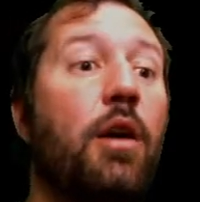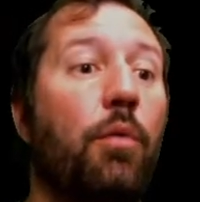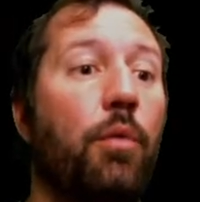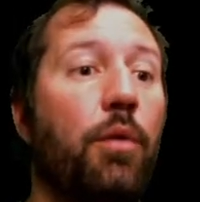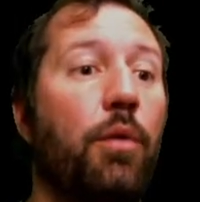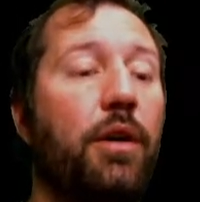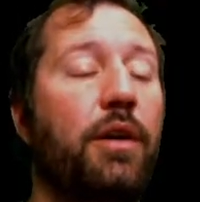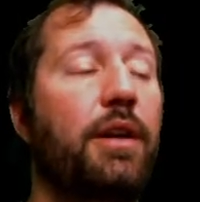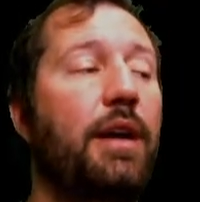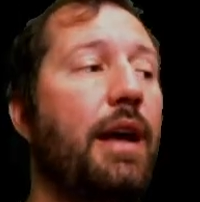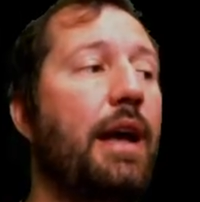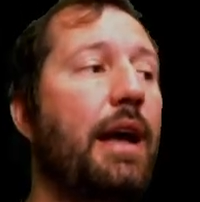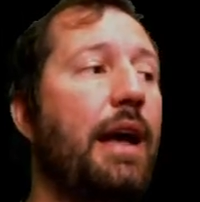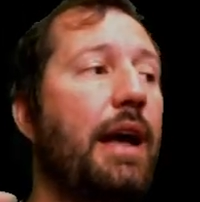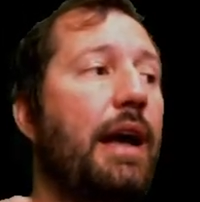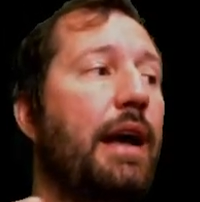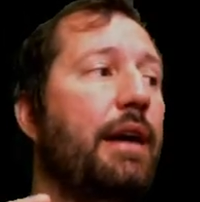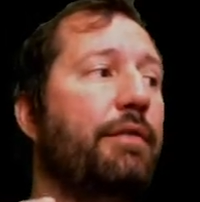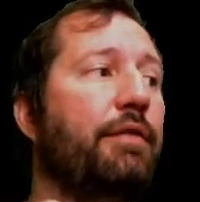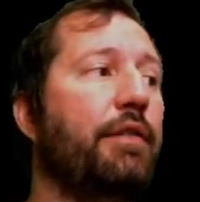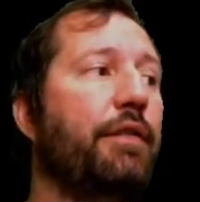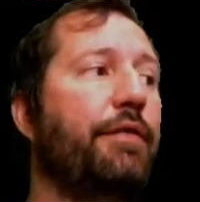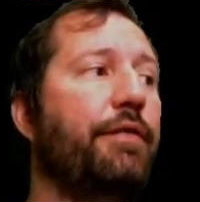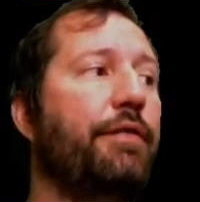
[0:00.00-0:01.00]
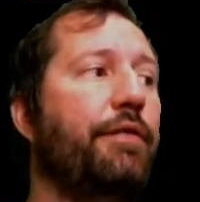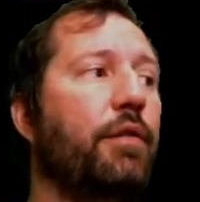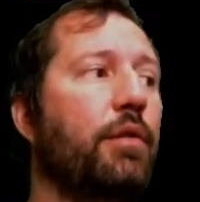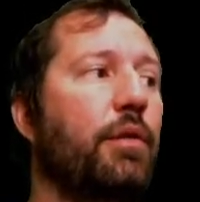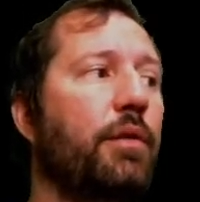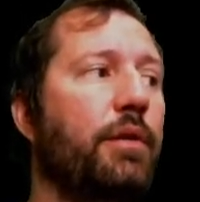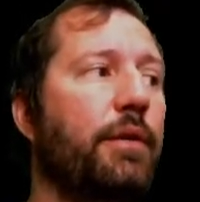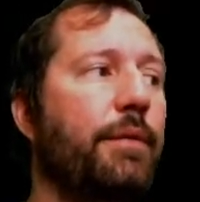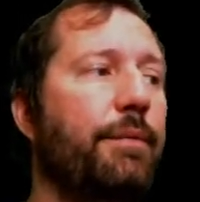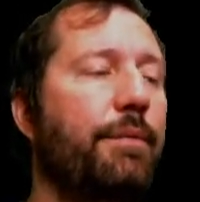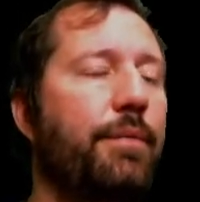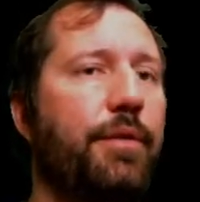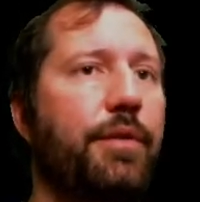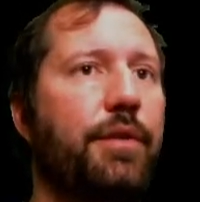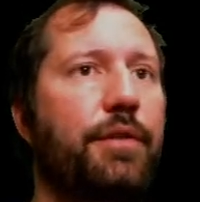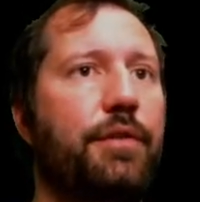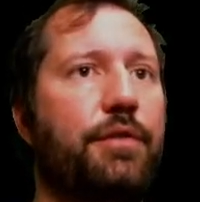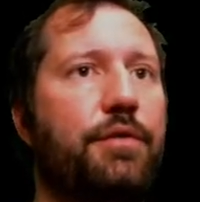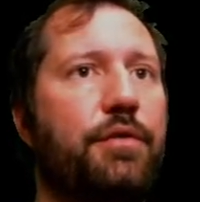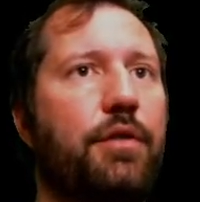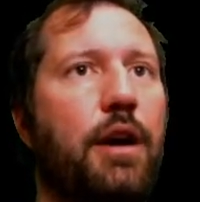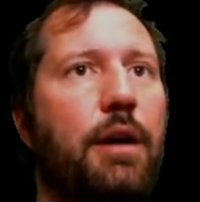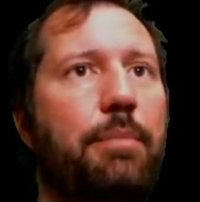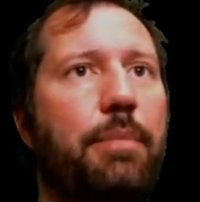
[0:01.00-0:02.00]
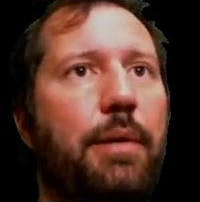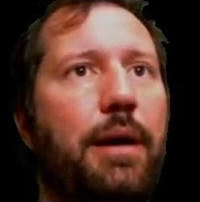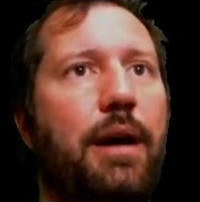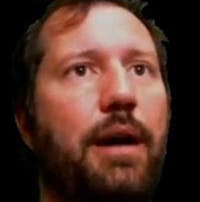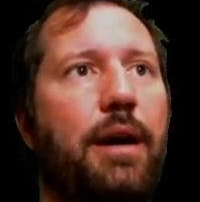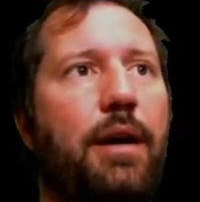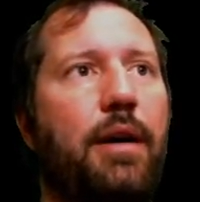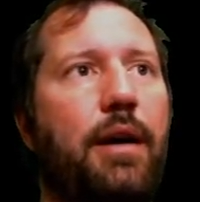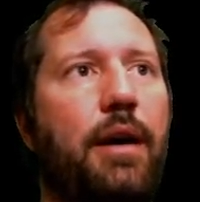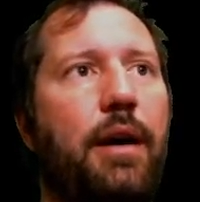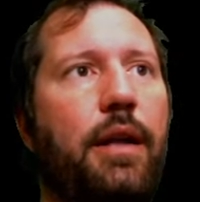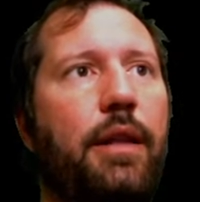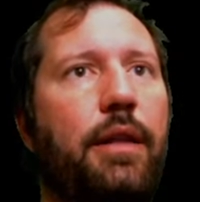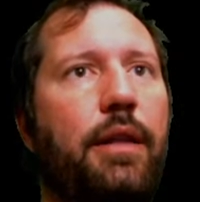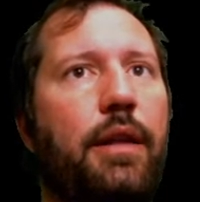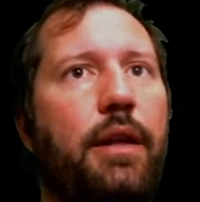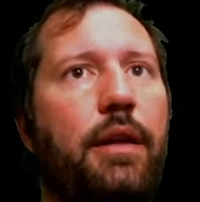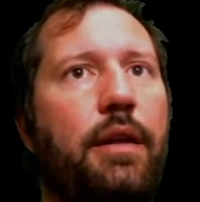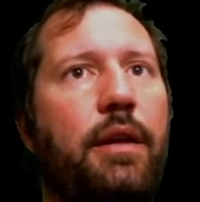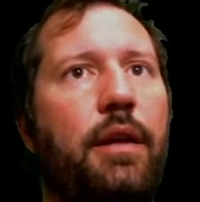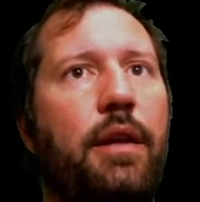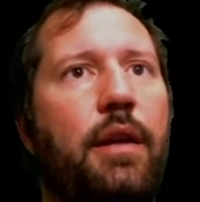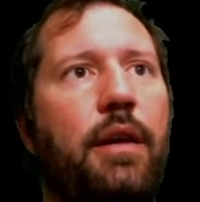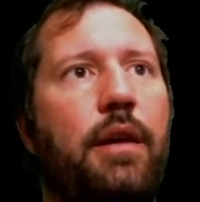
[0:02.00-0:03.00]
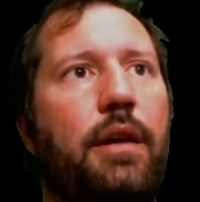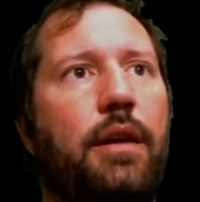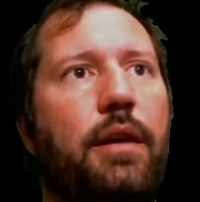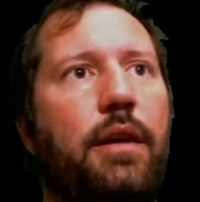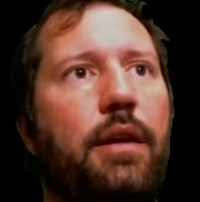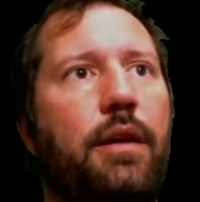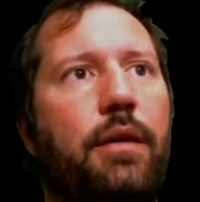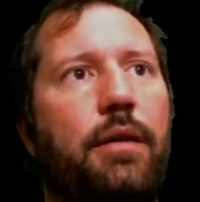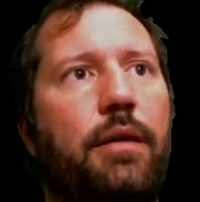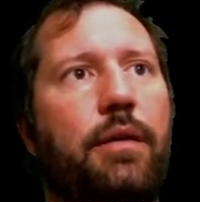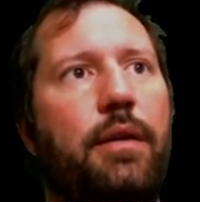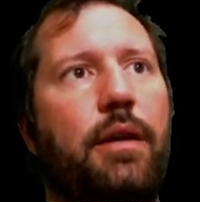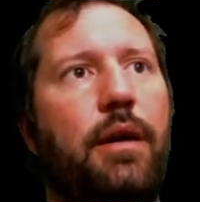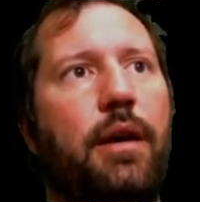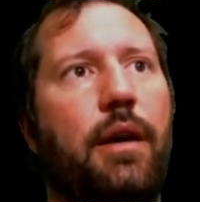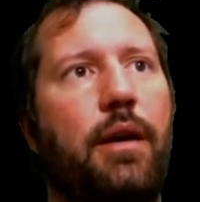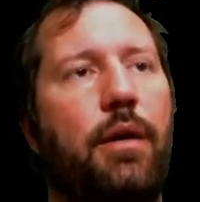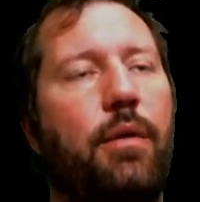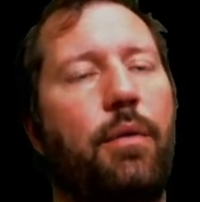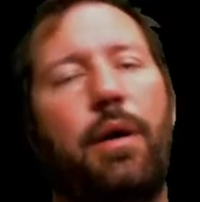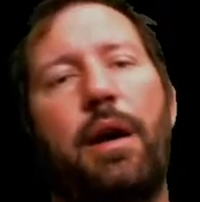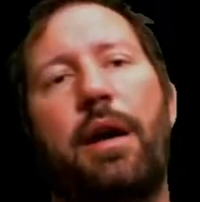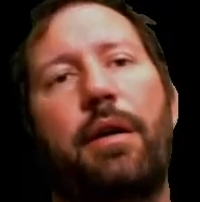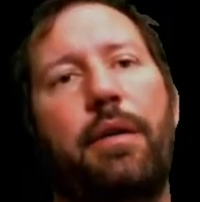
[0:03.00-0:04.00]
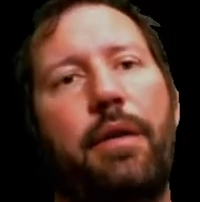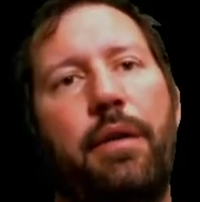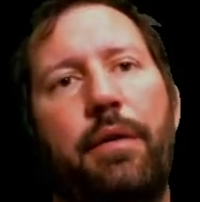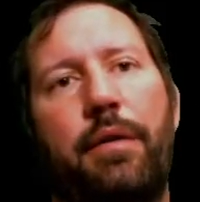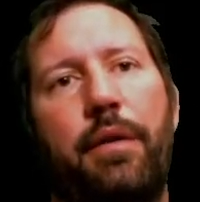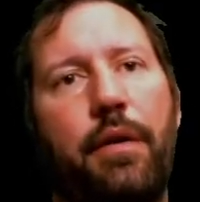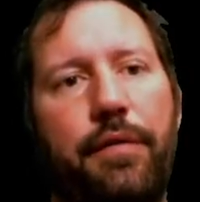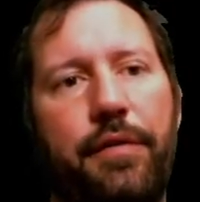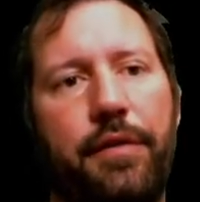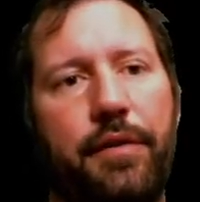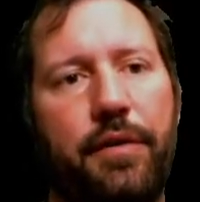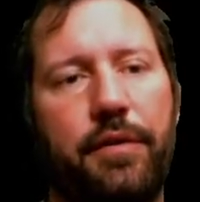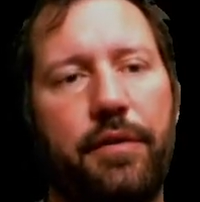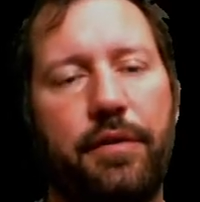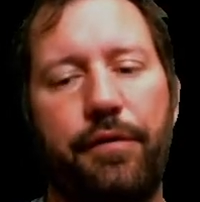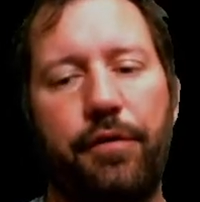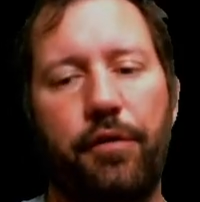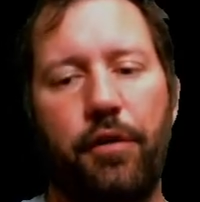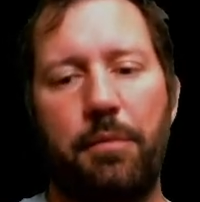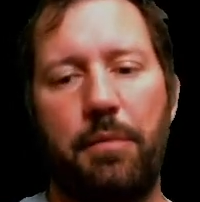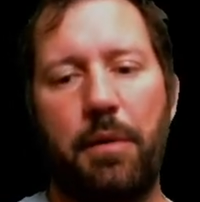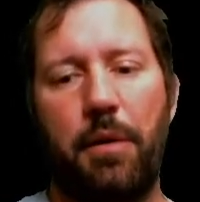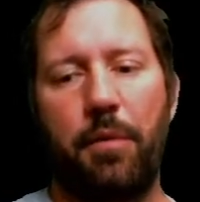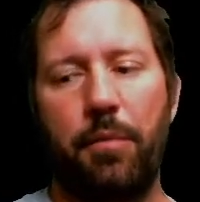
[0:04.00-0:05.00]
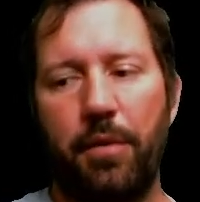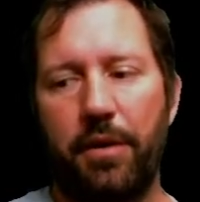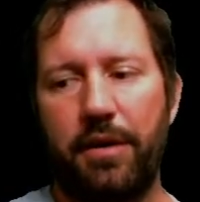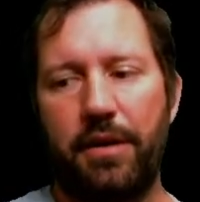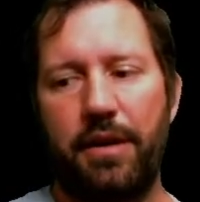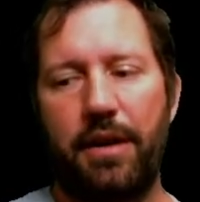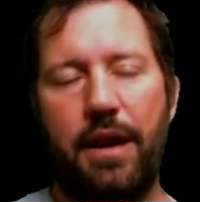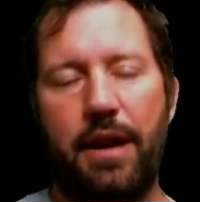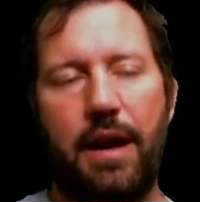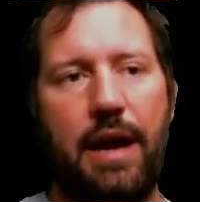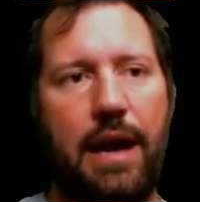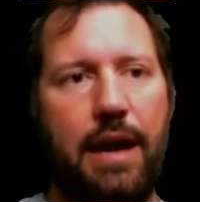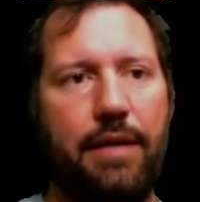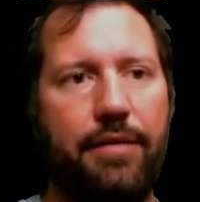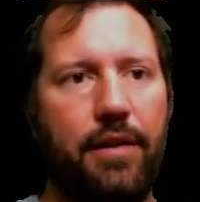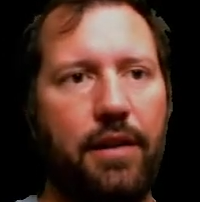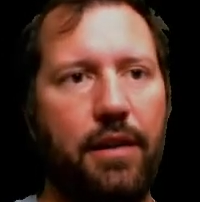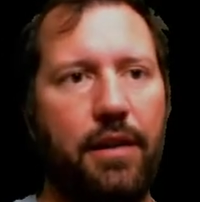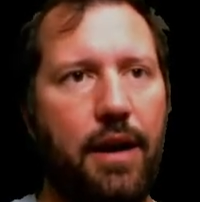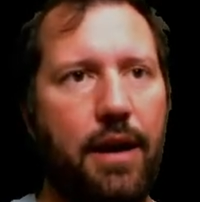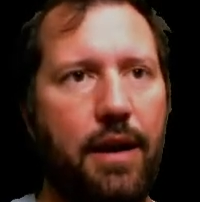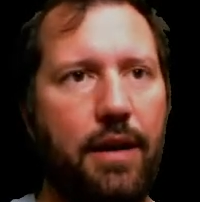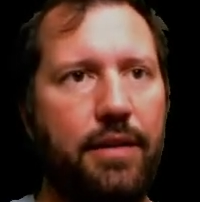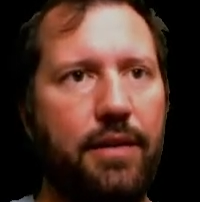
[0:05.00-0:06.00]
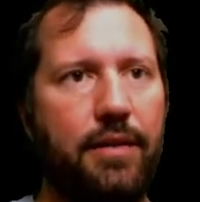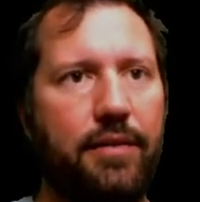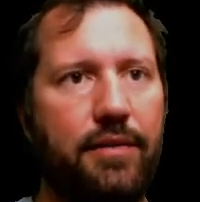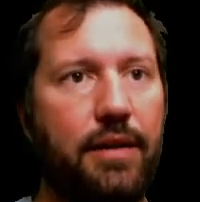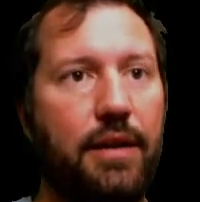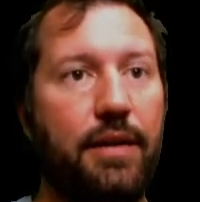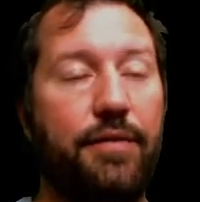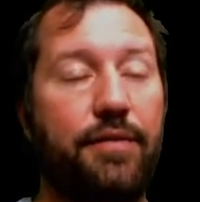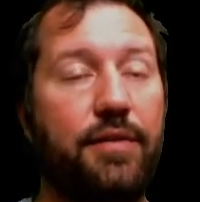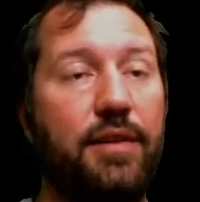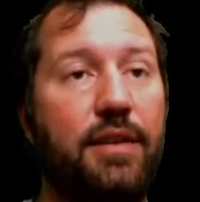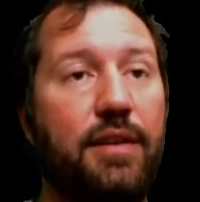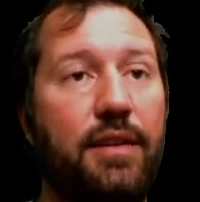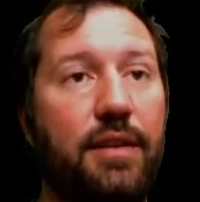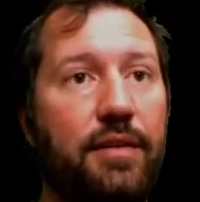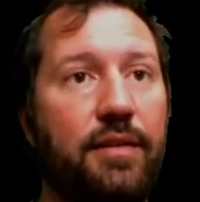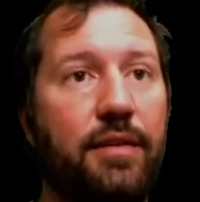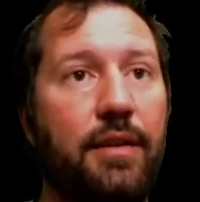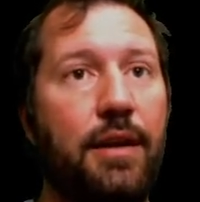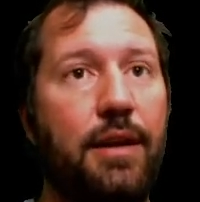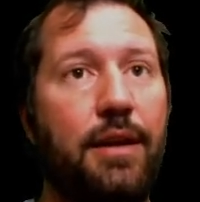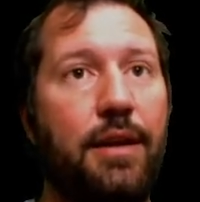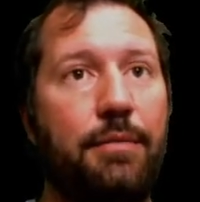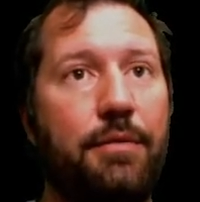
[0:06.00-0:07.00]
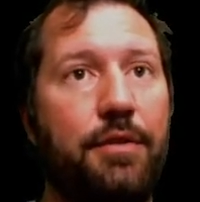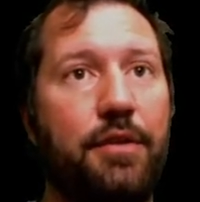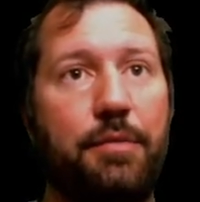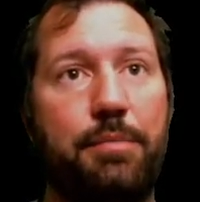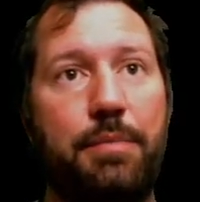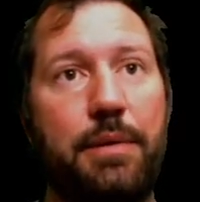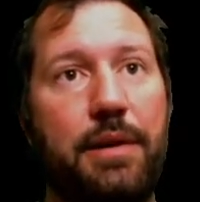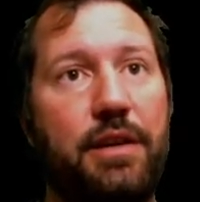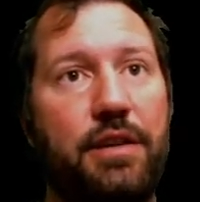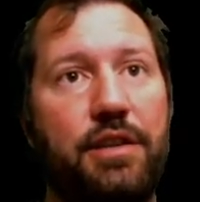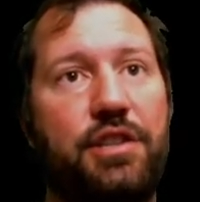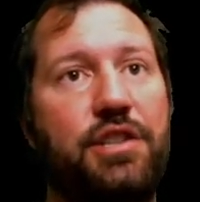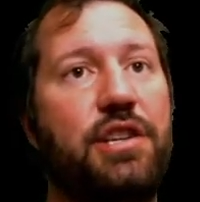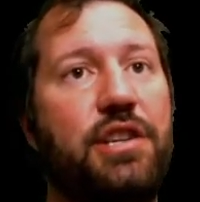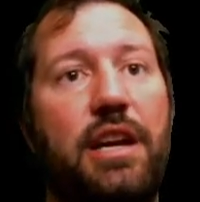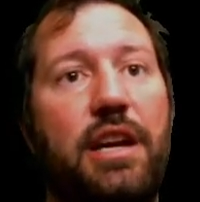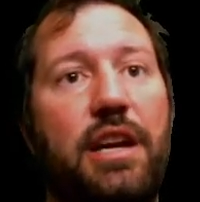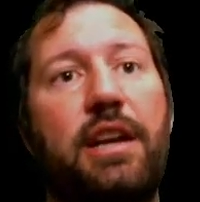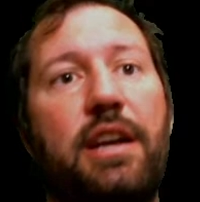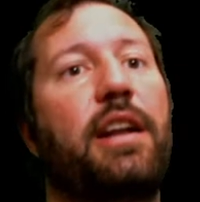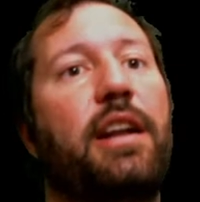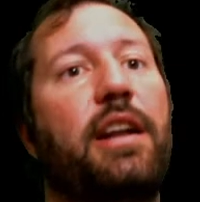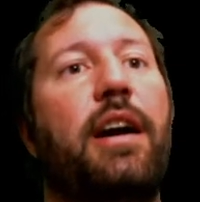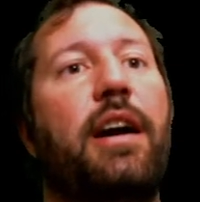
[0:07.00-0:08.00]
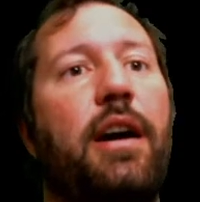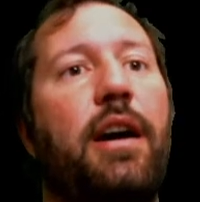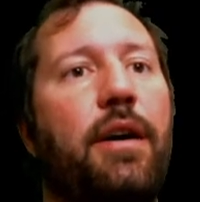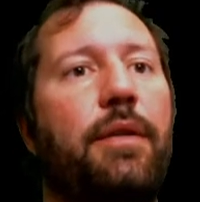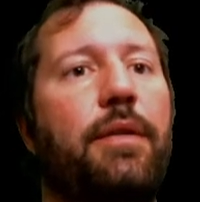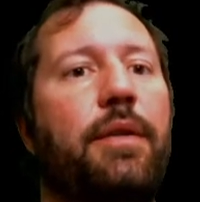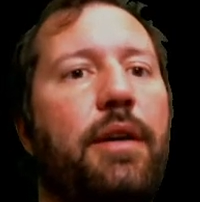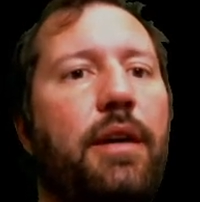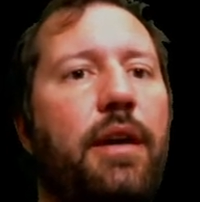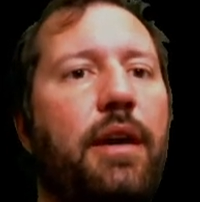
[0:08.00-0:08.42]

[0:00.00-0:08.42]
We're going to have the floor drop out and then, you know, uh, well, I don't know if there is a floor, but we're going to have a lot of these NFTs just being shaken out.